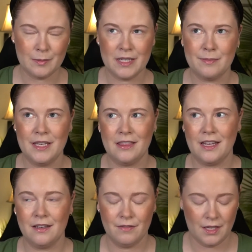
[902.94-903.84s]
makes me
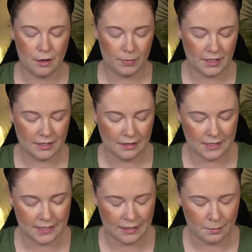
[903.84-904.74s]
think of the opening to The
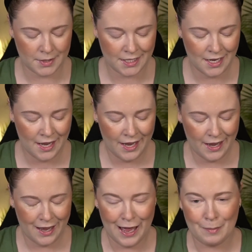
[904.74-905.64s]
Sims.
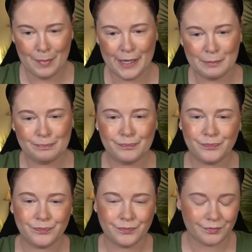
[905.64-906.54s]
Uh, but
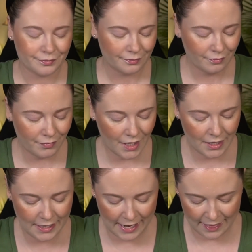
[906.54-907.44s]

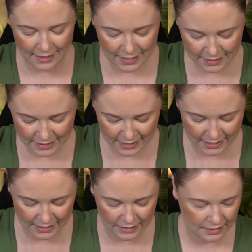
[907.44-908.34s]
yeah, this
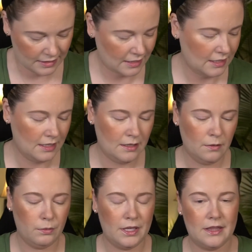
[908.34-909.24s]
is
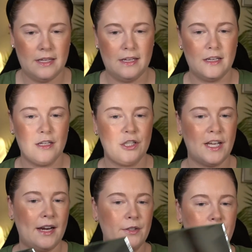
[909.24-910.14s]
what the shadows